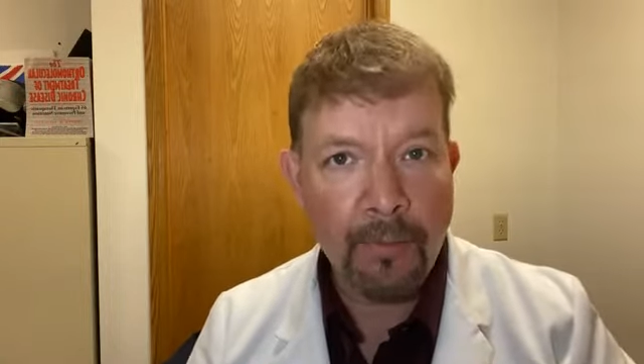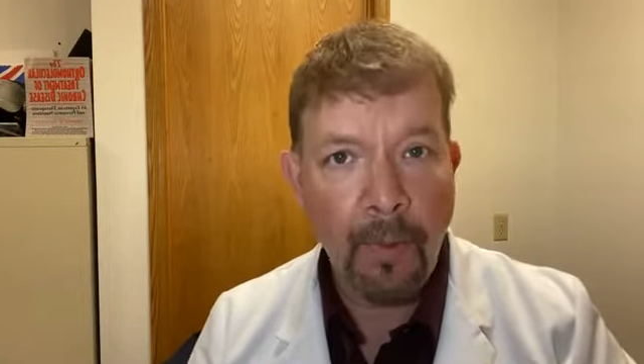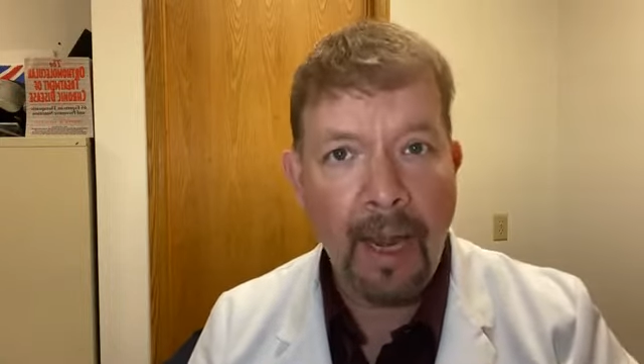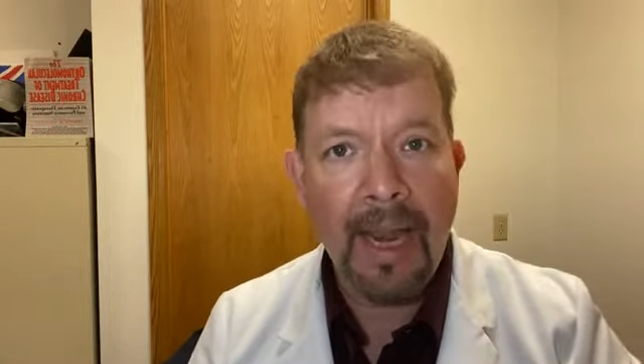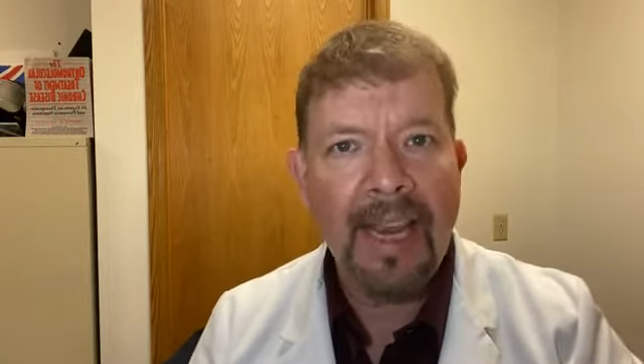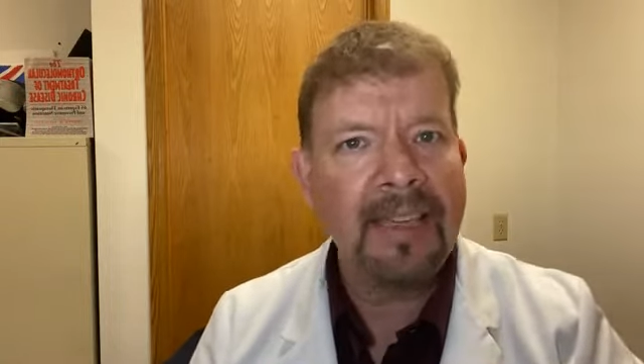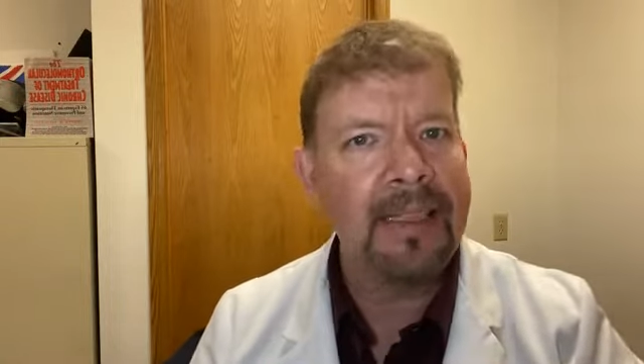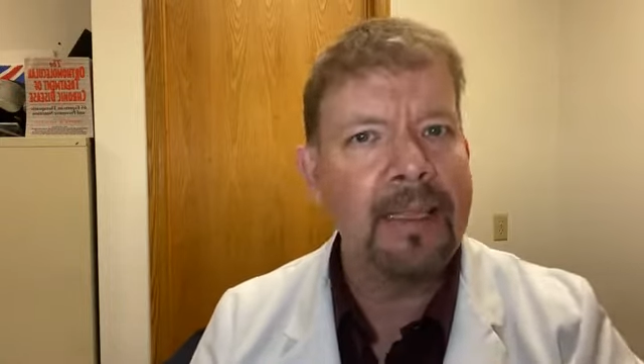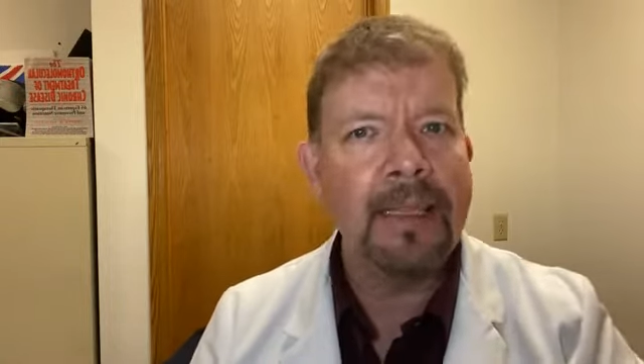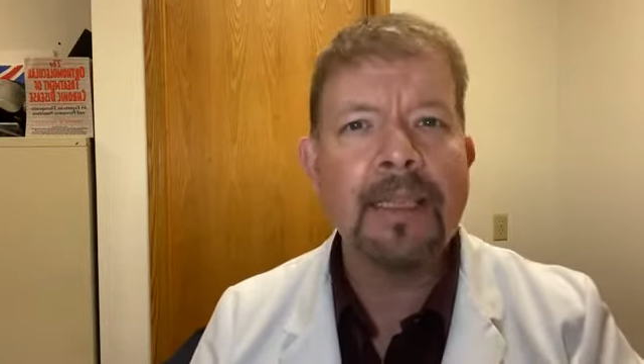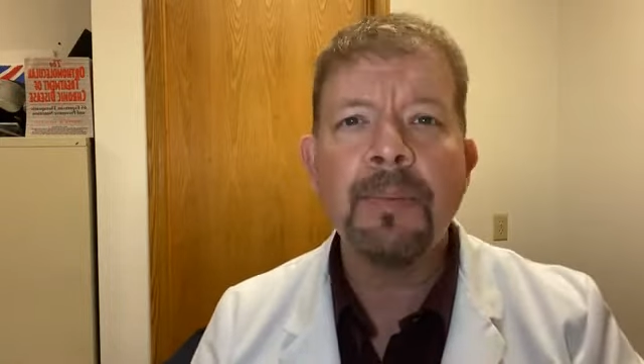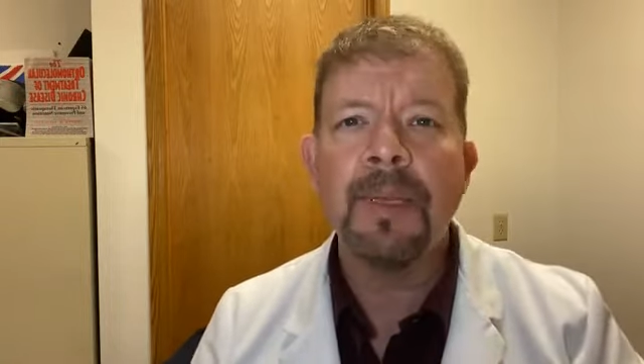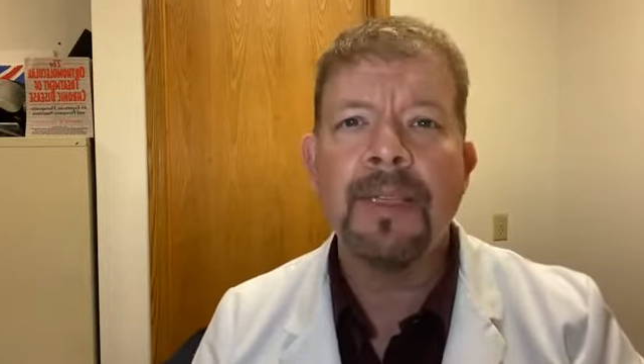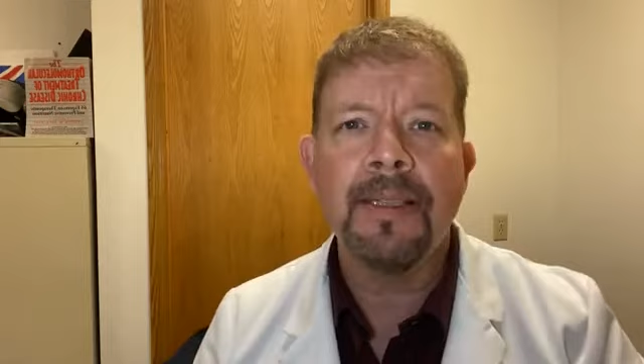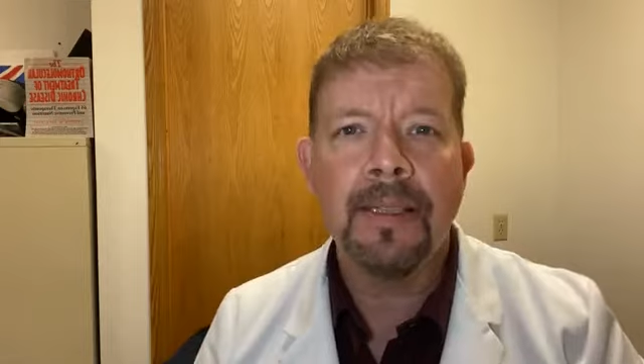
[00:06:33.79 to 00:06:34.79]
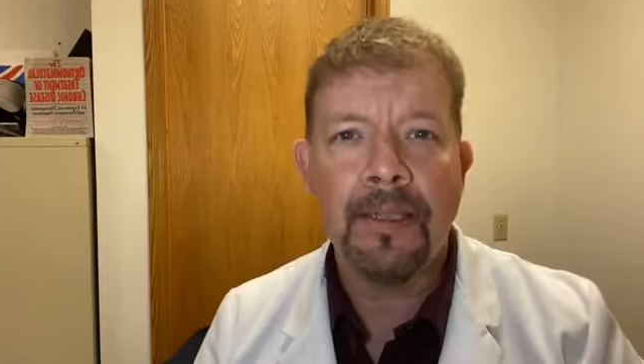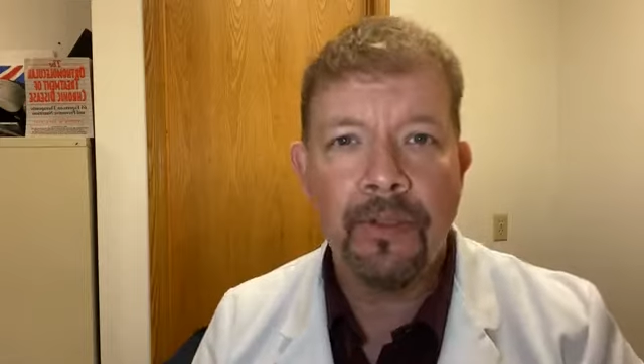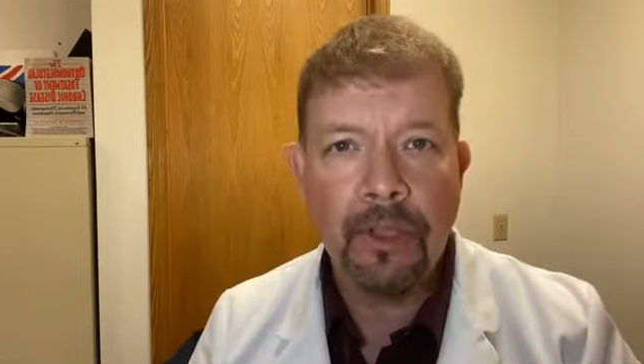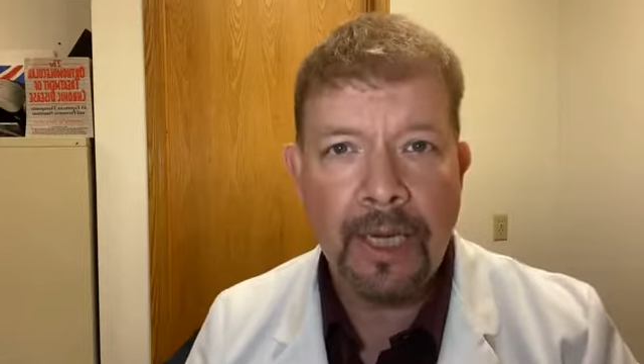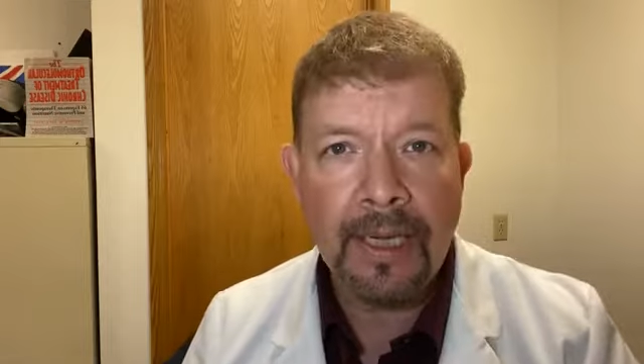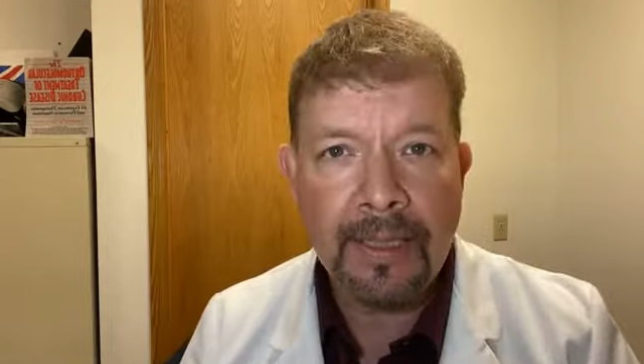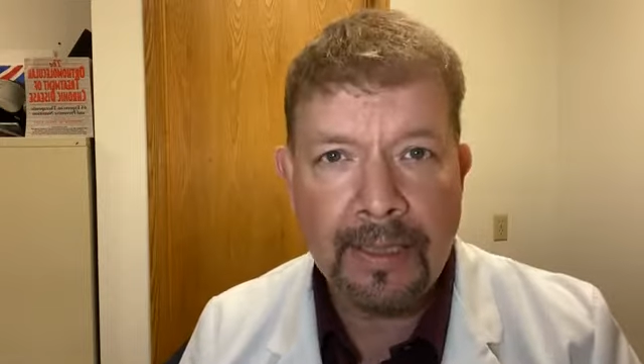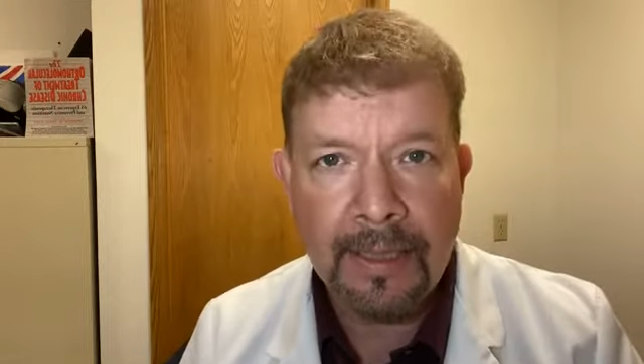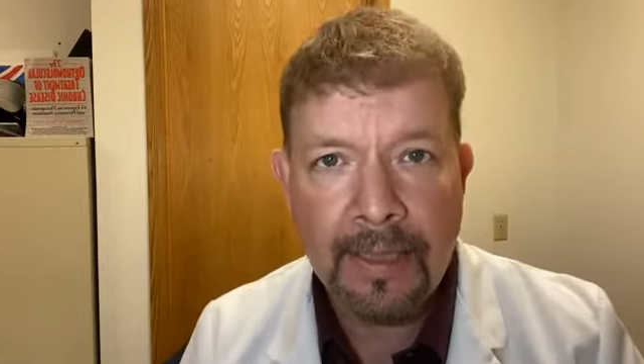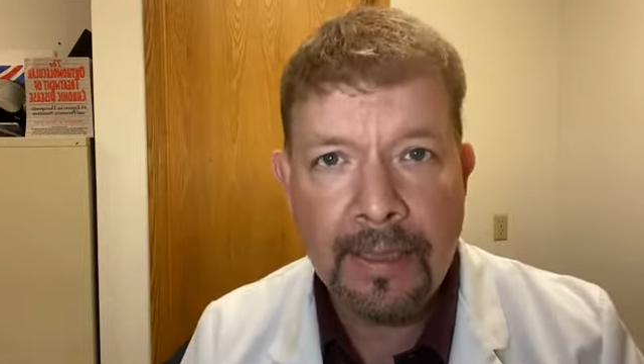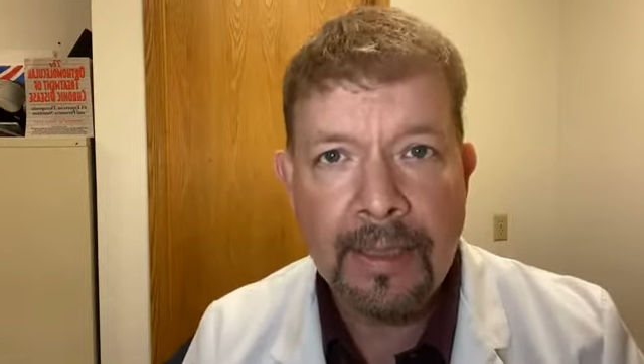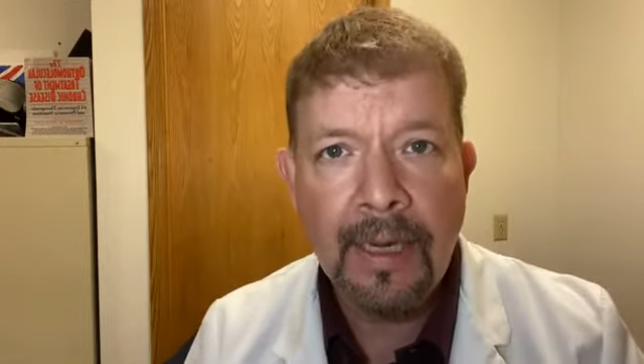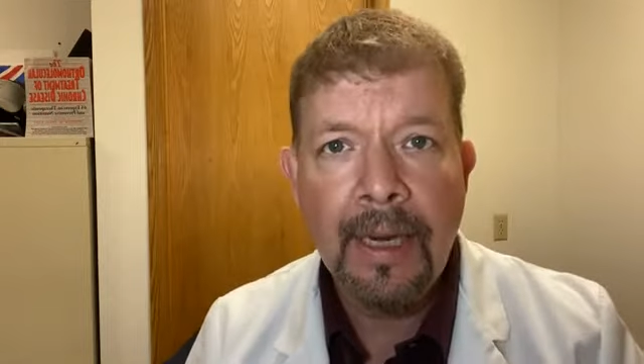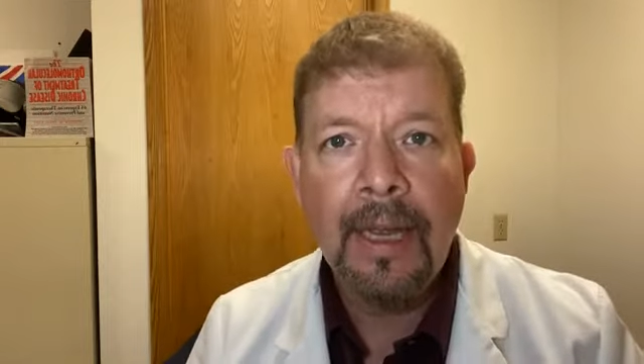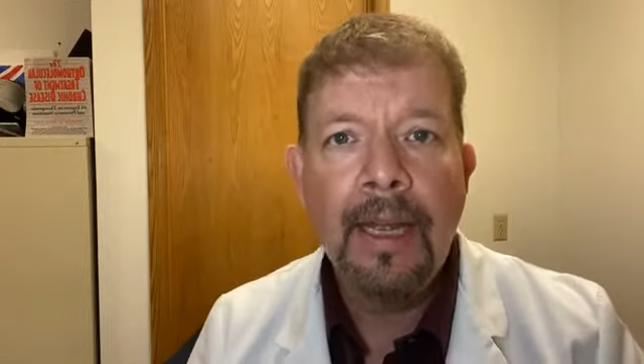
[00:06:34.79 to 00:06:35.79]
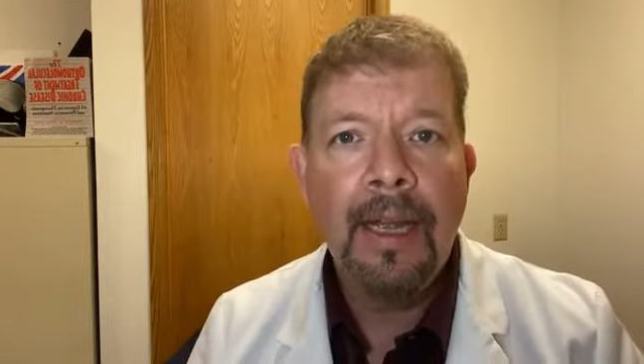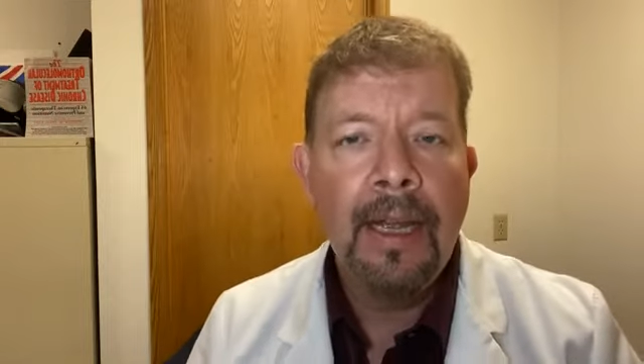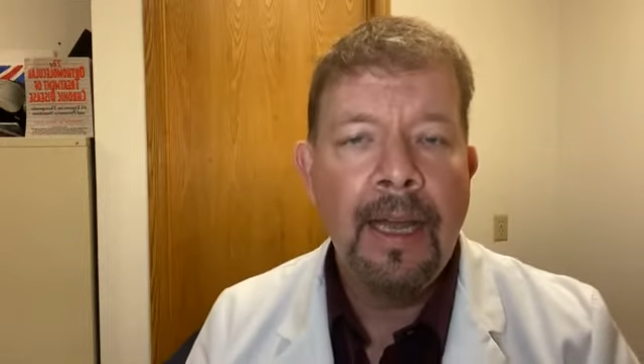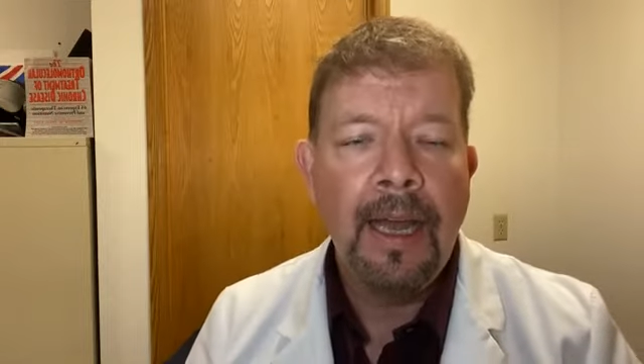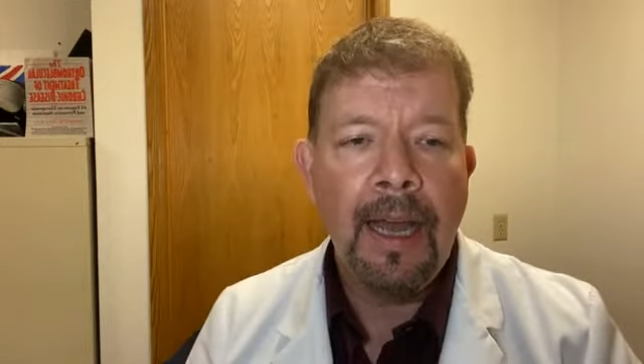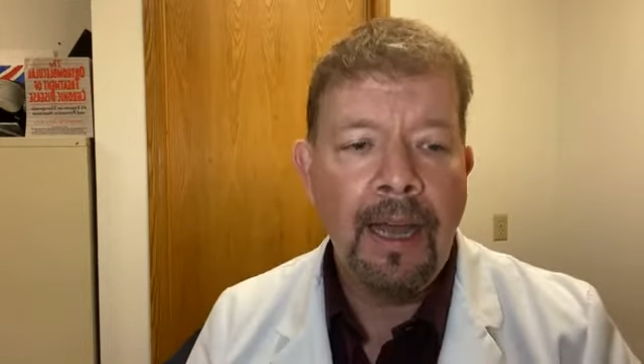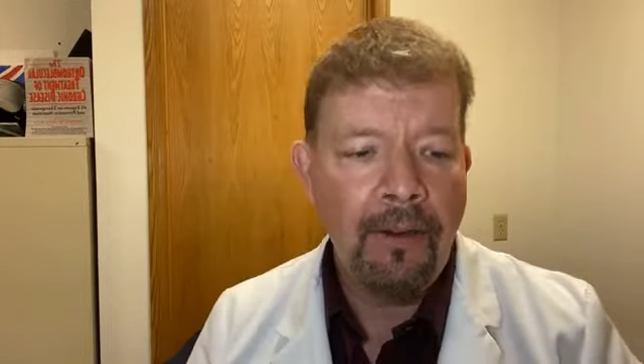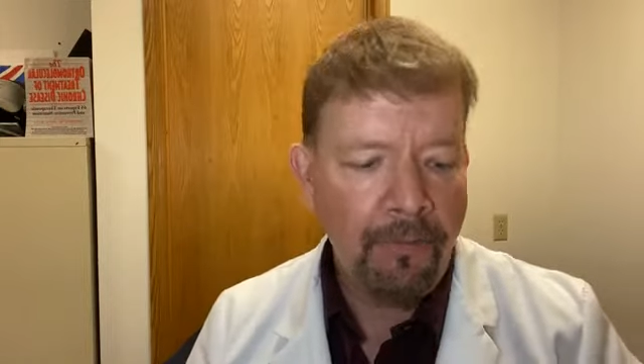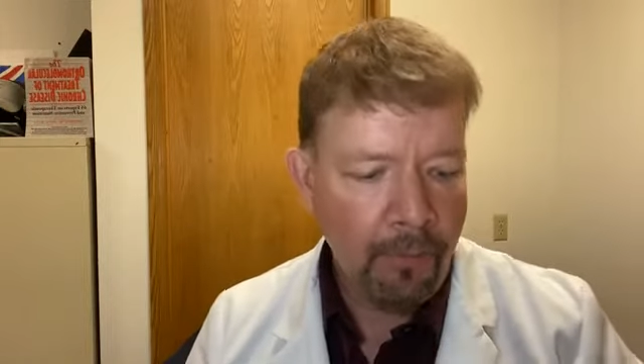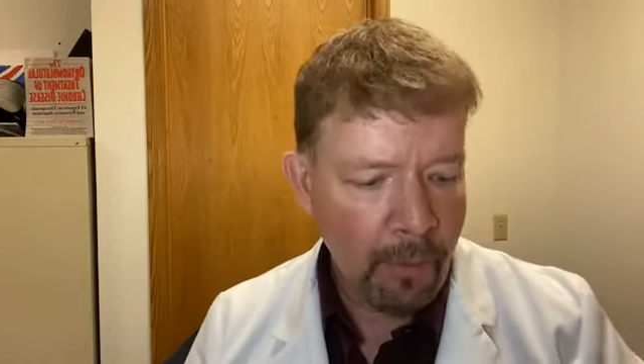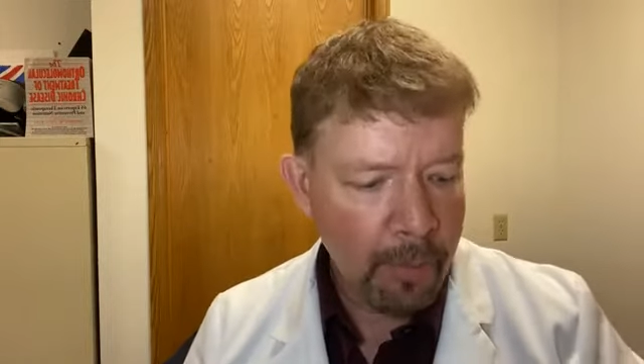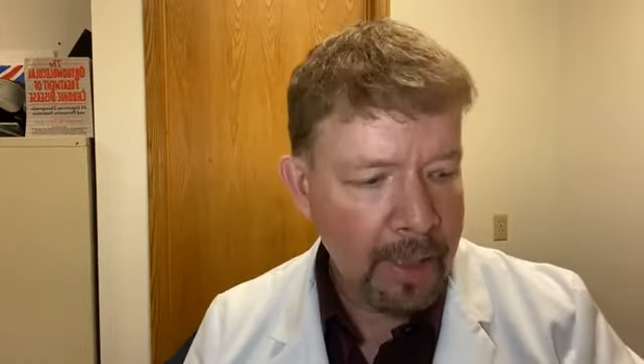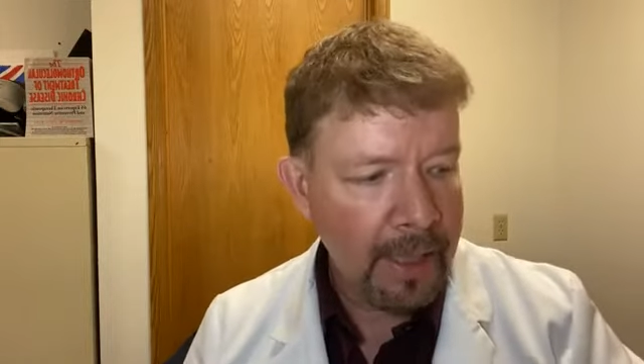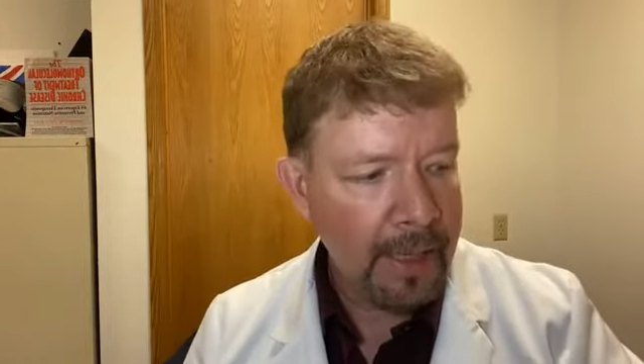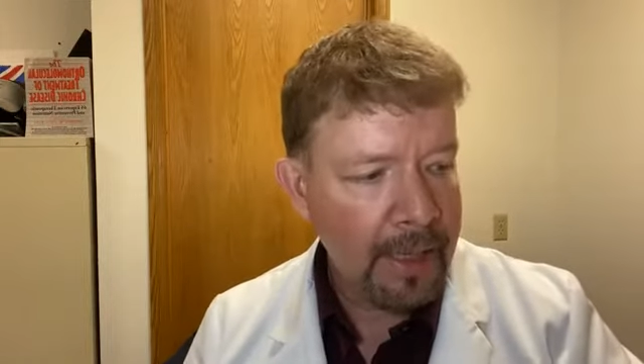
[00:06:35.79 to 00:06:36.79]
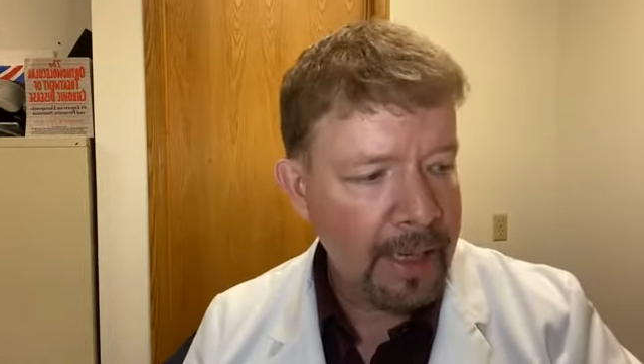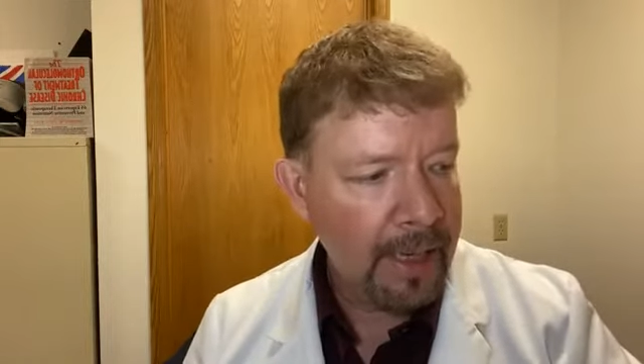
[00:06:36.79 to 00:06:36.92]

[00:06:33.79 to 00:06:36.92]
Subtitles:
Why hasn't this been suggested for me?